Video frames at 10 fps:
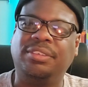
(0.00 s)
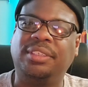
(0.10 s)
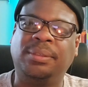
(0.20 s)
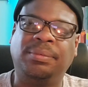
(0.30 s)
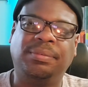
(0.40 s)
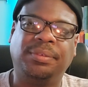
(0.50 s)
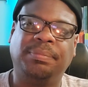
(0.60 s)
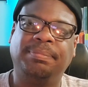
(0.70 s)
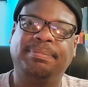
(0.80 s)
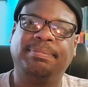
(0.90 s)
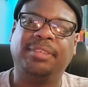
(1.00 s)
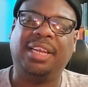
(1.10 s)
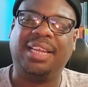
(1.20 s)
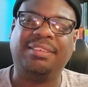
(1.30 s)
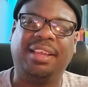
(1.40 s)
yourself.
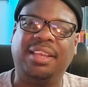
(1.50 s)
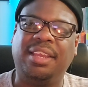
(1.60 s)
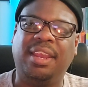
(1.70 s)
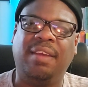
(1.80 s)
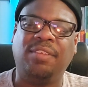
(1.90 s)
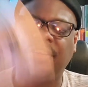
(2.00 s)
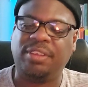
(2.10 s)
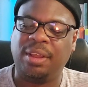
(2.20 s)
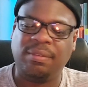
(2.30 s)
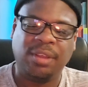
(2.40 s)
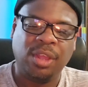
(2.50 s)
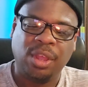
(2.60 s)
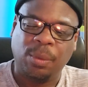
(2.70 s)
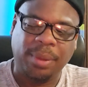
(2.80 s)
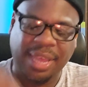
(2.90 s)
You're not taking care of yourself.
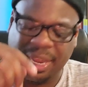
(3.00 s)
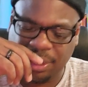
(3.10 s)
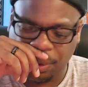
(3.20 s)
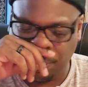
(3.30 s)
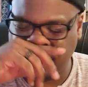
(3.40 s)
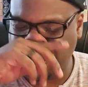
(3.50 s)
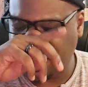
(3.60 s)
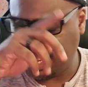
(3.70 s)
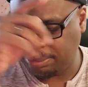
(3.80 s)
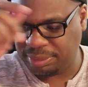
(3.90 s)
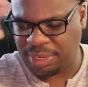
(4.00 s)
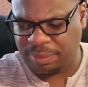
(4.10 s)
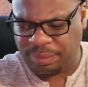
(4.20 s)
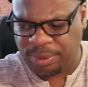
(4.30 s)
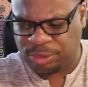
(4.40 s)
We got the Queen of Cups in
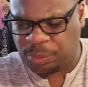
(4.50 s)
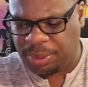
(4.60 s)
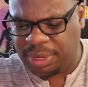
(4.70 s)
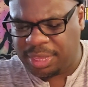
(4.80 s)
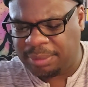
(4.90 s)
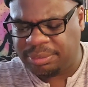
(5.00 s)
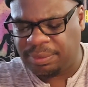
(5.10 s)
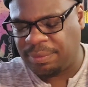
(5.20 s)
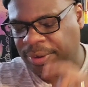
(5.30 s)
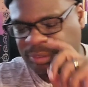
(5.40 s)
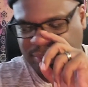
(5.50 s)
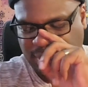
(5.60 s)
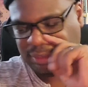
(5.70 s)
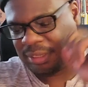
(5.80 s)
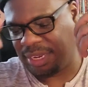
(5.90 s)
reverse. Queen of Cups in reverse
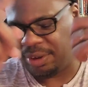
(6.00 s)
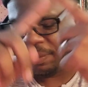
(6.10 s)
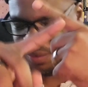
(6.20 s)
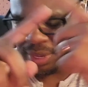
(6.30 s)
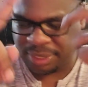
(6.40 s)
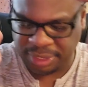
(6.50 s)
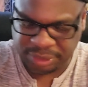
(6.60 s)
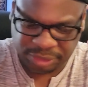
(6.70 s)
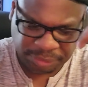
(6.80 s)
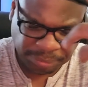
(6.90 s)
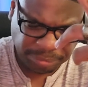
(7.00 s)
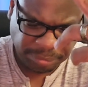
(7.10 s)
is inner feelings,